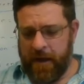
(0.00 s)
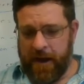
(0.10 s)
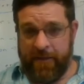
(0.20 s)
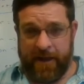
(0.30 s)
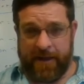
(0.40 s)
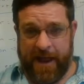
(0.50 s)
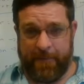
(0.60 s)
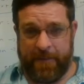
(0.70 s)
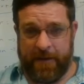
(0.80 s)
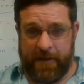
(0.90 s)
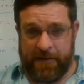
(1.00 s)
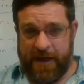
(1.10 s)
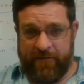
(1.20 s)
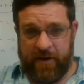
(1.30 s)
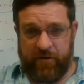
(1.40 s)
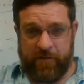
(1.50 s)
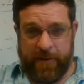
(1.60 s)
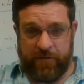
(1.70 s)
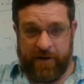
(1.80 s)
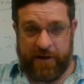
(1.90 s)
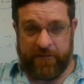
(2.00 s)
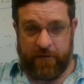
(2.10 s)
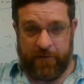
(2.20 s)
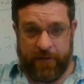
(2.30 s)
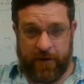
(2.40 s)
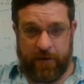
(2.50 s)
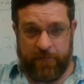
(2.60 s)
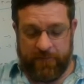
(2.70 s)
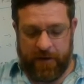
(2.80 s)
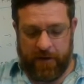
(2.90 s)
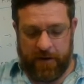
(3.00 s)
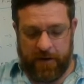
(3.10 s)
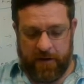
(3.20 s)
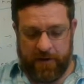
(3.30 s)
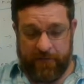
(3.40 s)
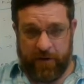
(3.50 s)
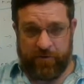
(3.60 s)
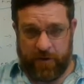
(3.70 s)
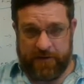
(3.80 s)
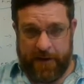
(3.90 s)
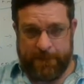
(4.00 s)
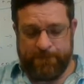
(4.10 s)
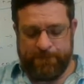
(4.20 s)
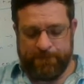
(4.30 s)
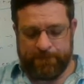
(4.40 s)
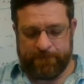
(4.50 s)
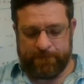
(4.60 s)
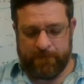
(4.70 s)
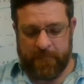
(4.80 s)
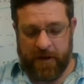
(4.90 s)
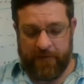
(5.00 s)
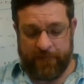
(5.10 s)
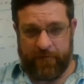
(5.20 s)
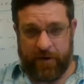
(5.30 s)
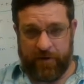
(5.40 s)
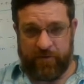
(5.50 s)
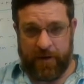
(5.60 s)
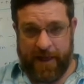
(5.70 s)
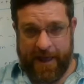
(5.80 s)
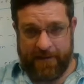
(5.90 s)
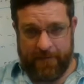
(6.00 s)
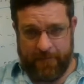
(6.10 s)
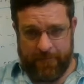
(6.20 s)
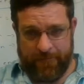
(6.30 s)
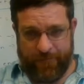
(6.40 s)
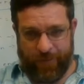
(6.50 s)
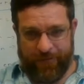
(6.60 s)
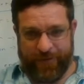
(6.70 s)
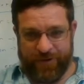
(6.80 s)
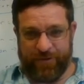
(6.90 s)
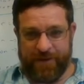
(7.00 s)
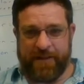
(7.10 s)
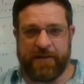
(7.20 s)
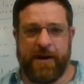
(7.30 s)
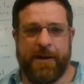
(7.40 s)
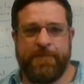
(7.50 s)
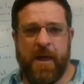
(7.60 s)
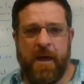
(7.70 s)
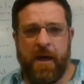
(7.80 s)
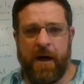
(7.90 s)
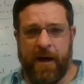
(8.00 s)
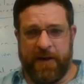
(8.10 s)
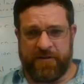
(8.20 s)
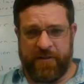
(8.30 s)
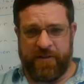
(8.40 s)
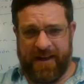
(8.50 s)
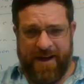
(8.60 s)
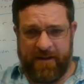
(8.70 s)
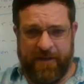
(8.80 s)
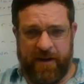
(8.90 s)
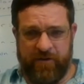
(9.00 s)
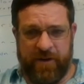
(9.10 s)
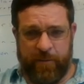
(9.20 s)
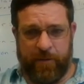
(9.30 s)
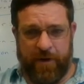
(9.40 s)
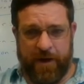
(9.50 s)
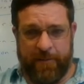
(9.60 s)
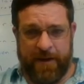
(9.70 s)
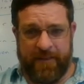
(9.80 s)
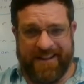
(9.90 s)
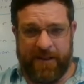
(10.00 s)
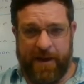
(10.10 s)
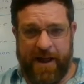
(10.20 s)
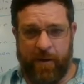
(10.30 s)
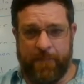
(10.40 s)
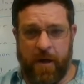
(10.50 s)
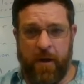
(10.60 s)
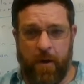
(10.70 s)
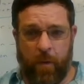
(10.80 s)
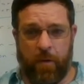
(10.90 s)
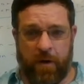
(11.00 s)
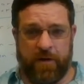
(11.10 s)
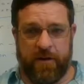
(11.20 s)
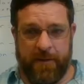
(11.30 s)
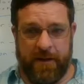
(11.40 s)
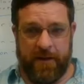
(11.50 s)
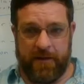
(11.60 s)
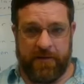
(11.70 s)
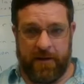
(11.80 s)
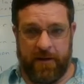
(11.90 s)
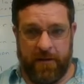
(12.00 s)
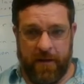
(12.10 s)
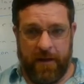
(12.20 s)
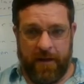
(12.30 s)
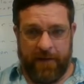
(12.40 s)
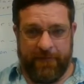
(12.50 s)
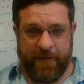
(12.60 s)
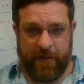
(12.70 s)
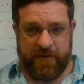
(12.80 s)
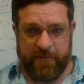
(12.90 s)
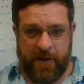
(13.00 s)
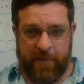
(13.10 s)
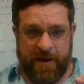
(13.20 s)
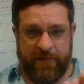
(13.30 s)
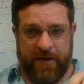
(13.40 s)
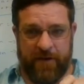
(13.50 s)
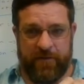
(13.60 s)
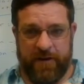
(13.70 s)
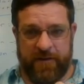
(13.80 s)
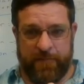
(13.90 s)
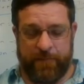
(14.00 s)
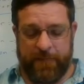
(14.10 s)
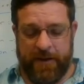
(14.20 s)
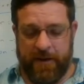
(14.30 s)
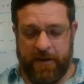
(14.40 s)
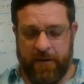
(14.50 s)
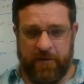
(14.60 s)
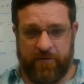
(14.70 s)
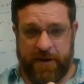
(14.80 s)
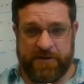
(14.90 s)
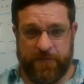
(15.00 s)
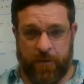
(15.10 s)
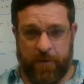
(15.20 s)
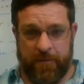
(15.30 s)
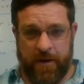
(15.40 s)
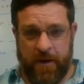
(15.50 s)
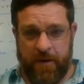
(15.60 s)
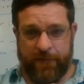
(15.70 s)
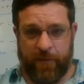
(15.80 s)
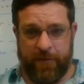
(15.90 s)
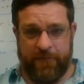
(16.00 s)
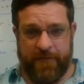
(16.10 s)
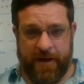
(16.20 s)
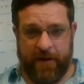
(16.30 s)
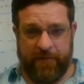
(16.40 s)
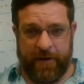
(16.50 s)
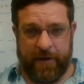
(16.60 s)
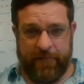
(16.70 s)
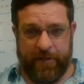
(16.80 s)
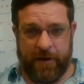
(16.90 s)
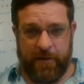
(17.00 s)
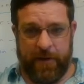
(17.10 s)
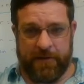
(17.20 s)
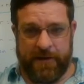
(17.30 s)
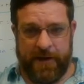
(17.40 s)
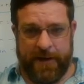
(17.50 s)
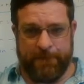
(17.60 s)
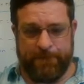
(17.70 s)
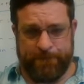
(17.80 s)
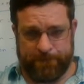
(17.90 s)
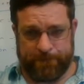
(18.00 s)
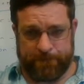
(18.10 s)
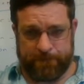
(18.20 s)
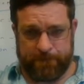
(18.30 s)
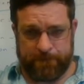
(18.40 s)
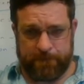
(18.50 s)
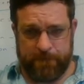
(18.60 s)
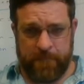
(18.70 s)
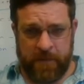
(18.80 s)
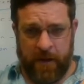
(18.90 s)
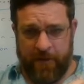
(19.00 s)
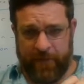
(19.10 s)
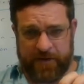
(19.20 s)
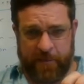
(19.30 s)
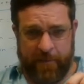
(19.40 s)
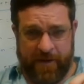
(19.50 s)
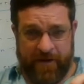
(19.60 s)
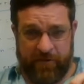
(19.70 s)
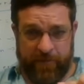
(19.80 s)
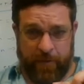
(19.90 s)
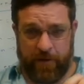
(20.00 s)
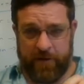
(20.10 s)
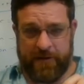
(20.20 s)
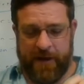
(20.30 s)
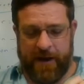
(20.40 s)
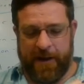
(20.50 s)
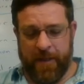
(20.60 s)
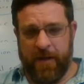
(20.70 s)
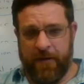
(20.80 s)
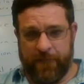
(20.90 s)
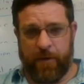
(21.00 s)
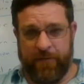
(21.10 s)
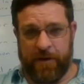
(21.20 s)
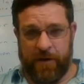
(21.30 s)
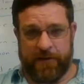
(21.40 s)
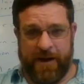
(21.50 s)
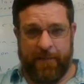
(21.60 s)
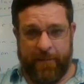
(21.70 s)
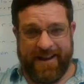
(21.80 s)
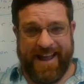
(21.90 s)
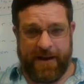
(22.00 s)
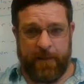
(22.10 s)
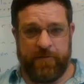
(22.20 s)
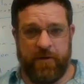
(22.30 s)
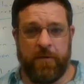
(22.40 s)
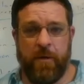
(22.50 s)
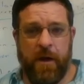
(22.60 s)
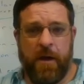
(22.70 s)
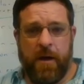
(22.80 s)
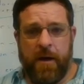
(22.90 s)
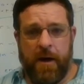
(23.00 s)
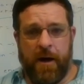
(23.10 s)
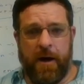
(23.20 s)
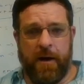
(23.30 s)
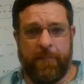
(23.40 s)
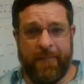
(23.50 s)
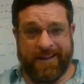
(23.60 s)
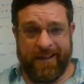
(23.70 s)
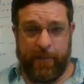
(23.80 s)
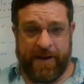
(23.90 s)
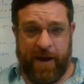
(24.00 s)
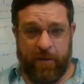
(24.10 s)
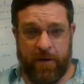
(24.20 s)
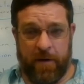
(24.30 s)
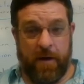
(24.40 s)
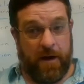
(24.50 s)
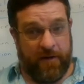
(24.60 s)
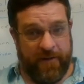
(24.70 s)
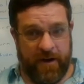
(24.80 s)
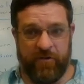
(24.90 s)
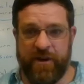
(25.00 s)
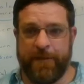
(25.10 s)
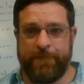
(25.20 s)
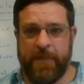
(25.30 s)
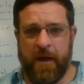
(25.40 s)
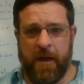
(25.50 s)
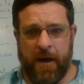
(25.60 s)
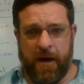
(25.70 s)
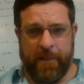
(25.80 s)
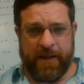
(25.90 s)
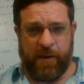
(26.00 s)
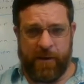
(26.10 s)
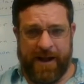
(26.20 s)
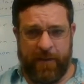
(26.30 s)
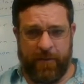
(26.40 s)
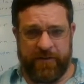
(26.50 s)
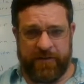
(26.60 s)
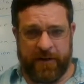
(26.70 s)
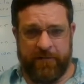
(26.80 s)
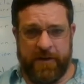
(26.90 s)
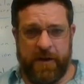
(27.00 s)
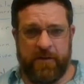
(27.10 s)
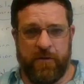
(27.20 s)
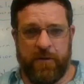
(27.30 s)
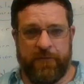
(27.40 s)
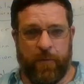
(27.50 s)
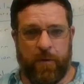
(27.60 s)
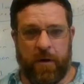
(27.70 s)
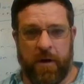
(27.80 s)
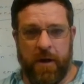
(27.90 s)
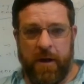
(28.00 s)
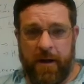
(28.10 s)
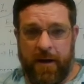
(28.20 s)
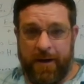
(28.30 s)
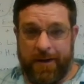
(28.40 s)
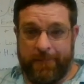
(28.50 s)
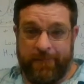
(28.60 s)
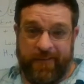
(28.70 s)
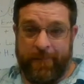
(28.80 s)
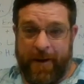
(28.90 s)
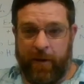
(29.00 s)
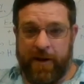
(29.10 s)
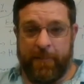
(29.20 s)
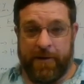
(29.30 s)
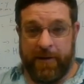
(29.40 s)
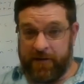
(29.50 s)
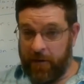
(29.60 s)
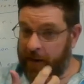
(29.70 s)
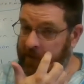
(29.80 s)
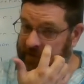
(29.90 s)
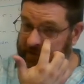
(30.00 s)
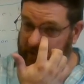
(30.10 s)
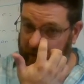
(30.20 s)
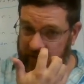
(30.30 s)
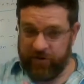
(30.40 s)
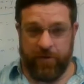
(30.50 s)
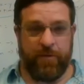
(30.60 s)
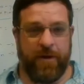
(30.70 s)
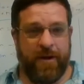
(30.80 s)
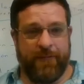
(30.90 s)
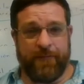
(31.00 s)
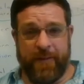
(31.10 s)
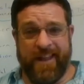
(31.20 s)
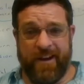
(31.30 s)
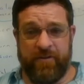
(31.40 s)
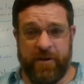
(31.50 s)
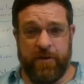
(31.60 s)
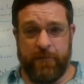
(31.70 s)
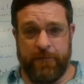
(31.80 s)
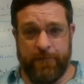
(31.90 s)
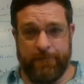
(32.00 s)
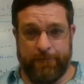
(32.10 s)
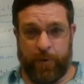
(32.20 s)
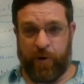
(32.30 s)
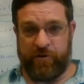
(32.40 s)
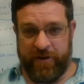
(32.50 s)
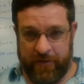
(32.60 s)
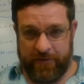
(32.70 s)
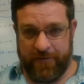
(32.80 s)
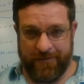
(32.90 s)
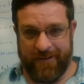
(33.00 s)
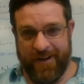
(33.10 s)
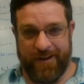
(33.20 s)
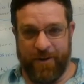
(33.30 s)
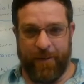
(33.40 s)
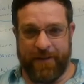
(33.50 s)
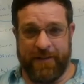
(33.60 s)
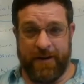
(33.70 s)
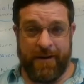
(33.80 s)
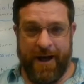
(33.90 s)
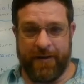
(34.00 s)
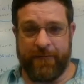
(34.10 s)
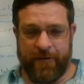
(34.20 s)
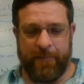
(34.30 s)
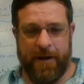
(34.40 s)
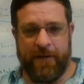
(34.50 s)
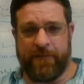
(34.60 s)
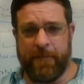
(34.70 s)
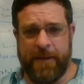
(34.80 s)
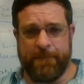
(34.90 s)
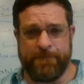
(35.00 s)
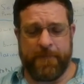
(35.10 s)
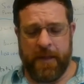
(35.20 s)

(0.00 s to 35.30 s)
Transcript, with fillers: And that can happen that a lot of energy is being transferred very, very in a very short time, uh, for a very short at for a very short length of time. Uh, so that amount of energy is what we're talking about in the kilowatt hour, or it could be that uh, a very small amount of energy is being transformed for a very, very, very long time. A very small amount of energy per unit time for a very long time that might add up to um, a kilowatt hour of energy. Um, the kilowatt hour is just a convenient unit for um, for the power company to know how much to charge you for the energy you've purchased, uh, knowingly or not, from uh, from them.